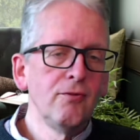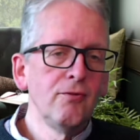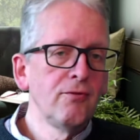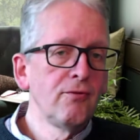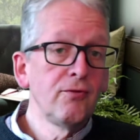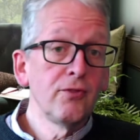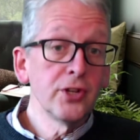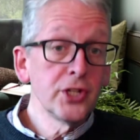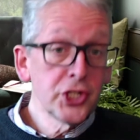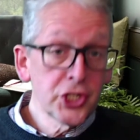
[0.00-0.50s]

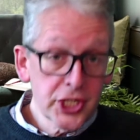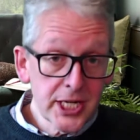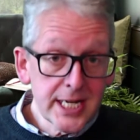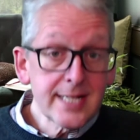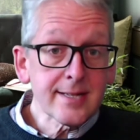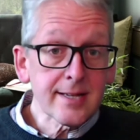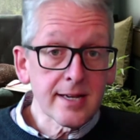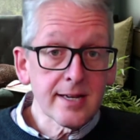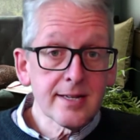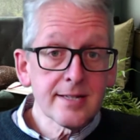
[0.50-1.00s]
For
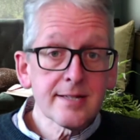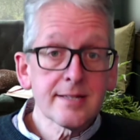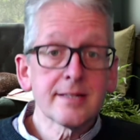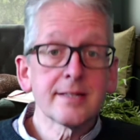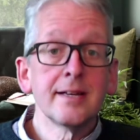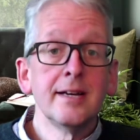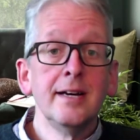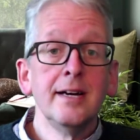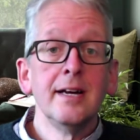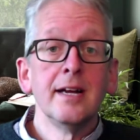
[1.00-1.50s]
Jesus,
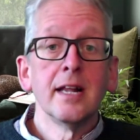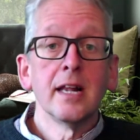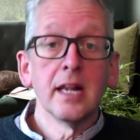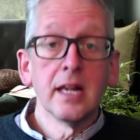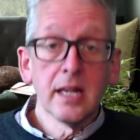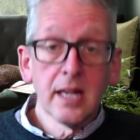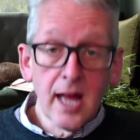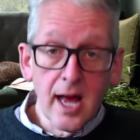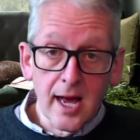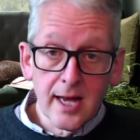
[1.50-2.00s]

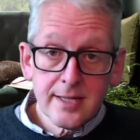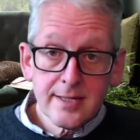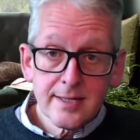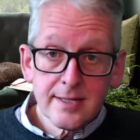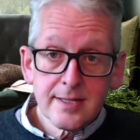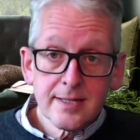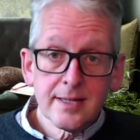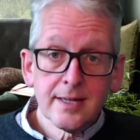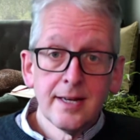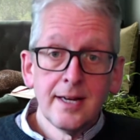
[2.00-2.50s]

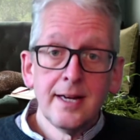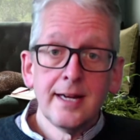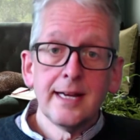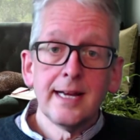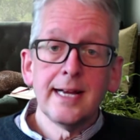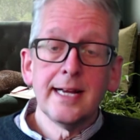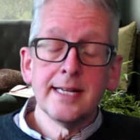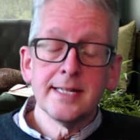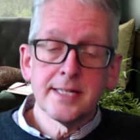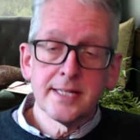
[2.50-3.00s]
lust
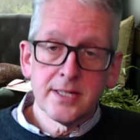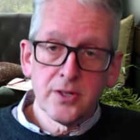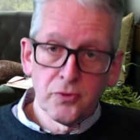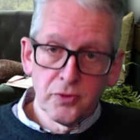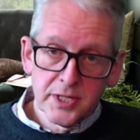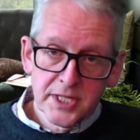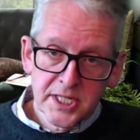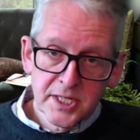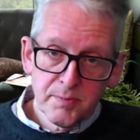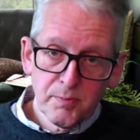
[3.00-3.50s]
is the
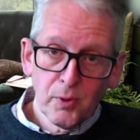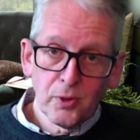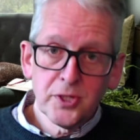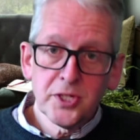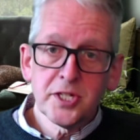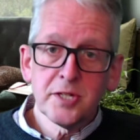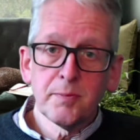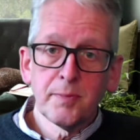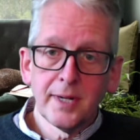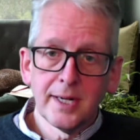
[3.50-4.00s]

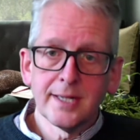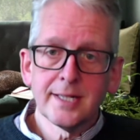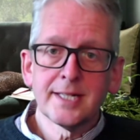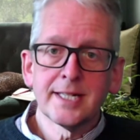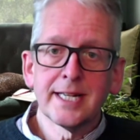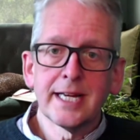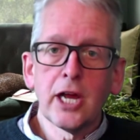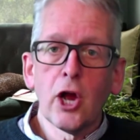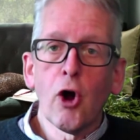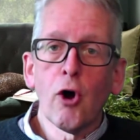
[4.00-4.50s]

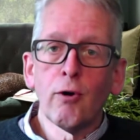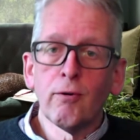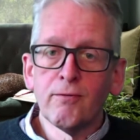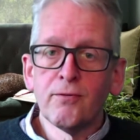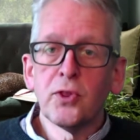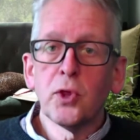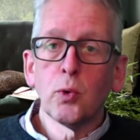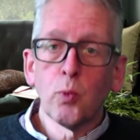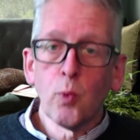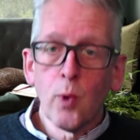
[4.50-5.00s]
responsibility of
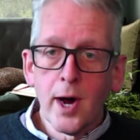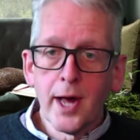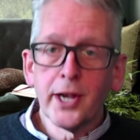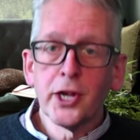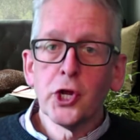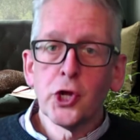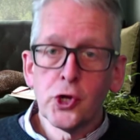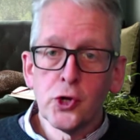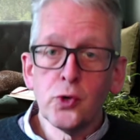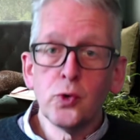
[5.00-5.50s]
the
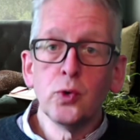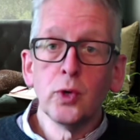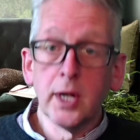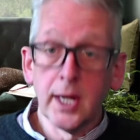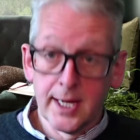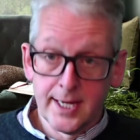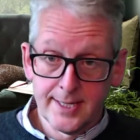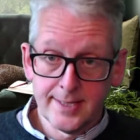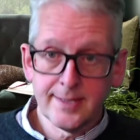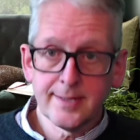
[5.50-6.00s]
one who
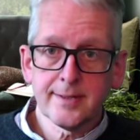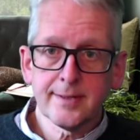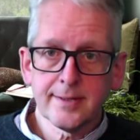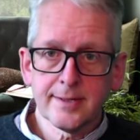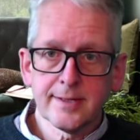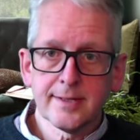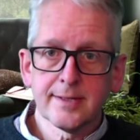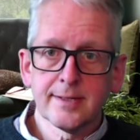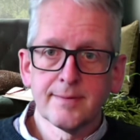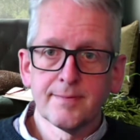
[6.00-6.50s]

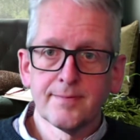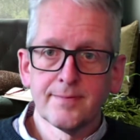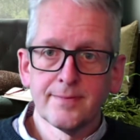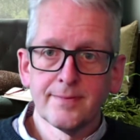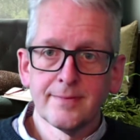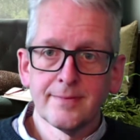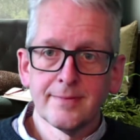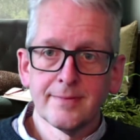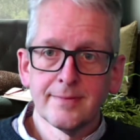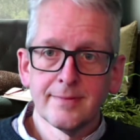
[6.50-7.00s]
lusts.
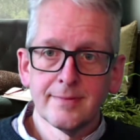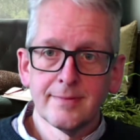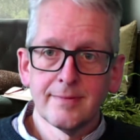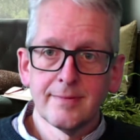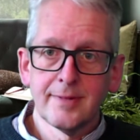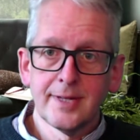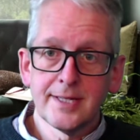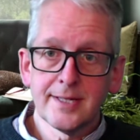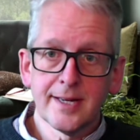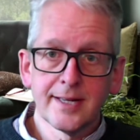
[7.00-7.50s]

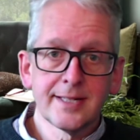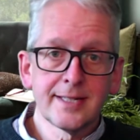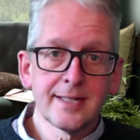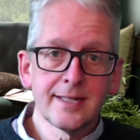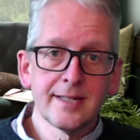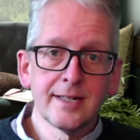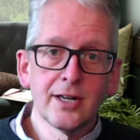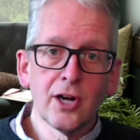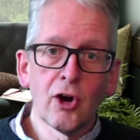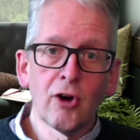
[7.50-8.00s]
This
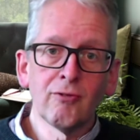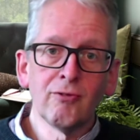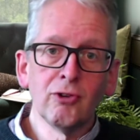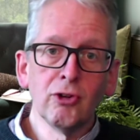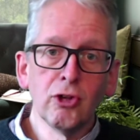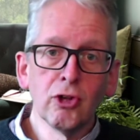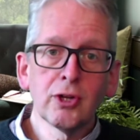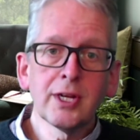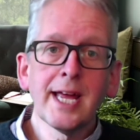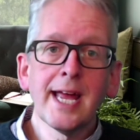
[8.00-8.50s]
idea of
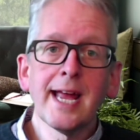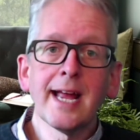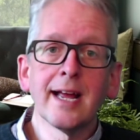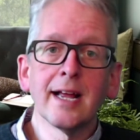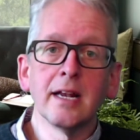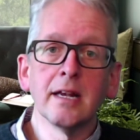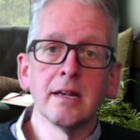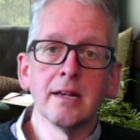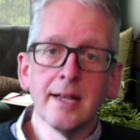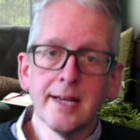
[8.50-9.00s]
looking
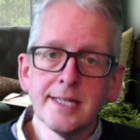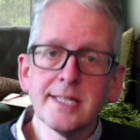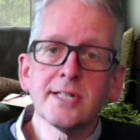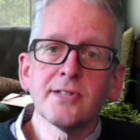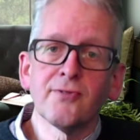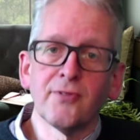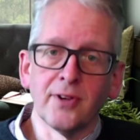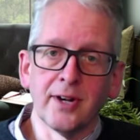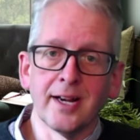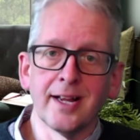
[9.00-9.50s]

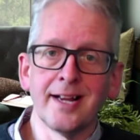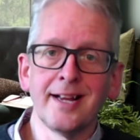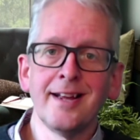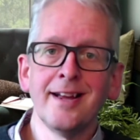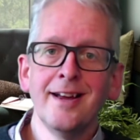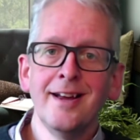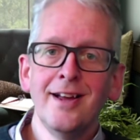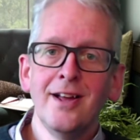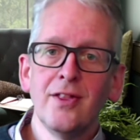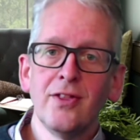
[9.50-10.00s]
lustfully
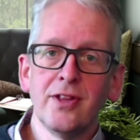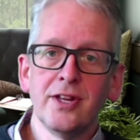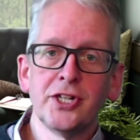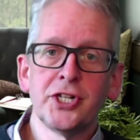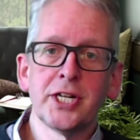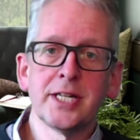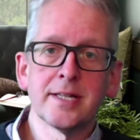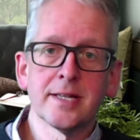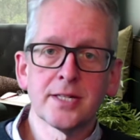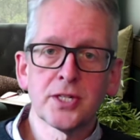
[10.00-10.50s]
that
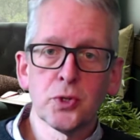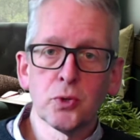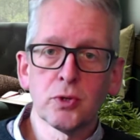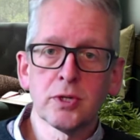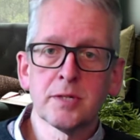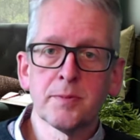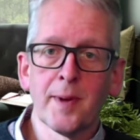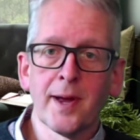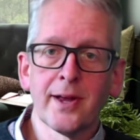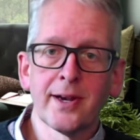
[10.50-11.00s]
Jesus
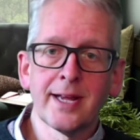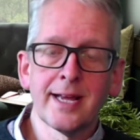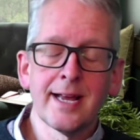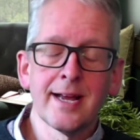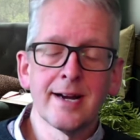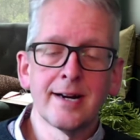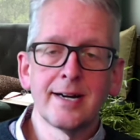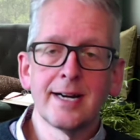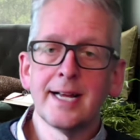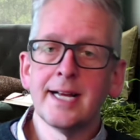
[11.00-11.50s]
talks about
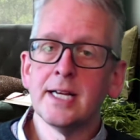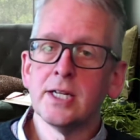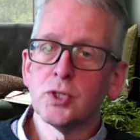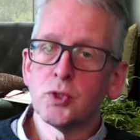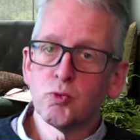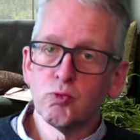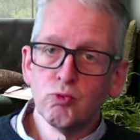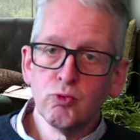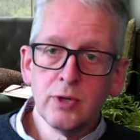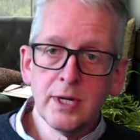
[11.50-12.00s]
here is
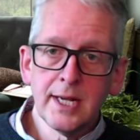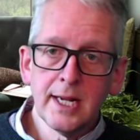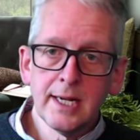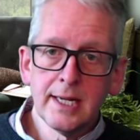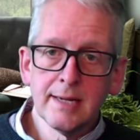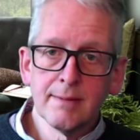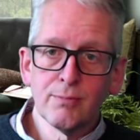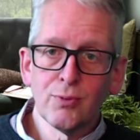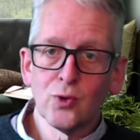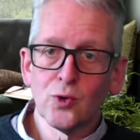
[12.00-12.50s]

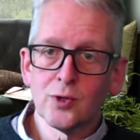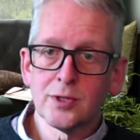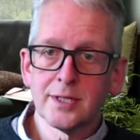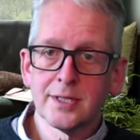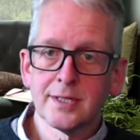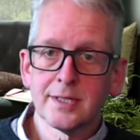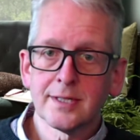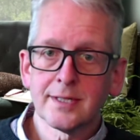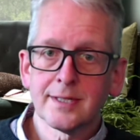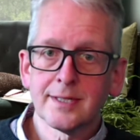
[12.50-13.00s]
really
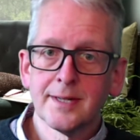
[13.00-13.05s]
important,